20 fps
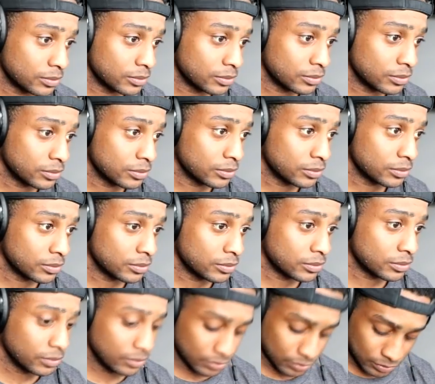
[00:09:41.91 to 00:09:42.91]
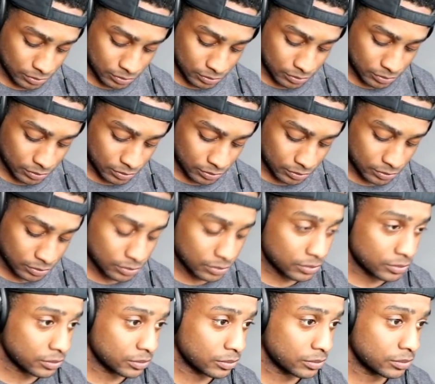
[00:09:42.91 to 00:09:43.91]

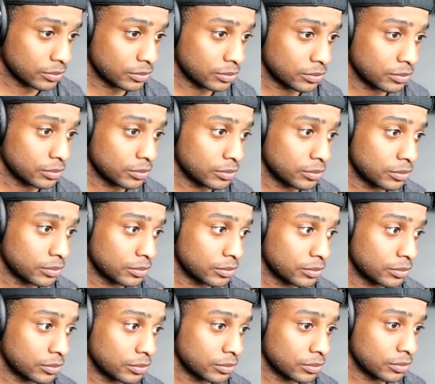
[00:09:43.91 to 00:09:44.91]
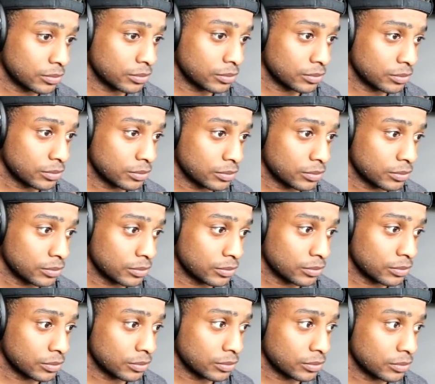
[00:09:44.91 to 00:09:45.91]

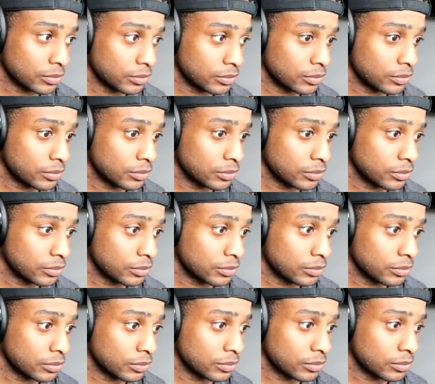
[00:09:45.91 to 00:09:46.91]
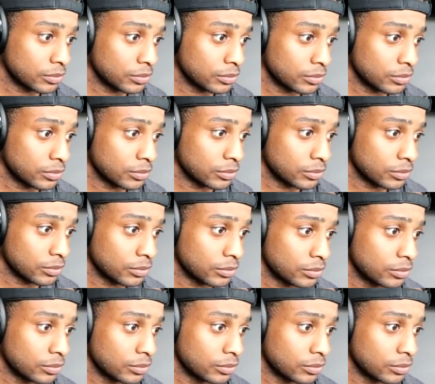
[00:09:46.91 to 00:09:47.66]
Nothing is said.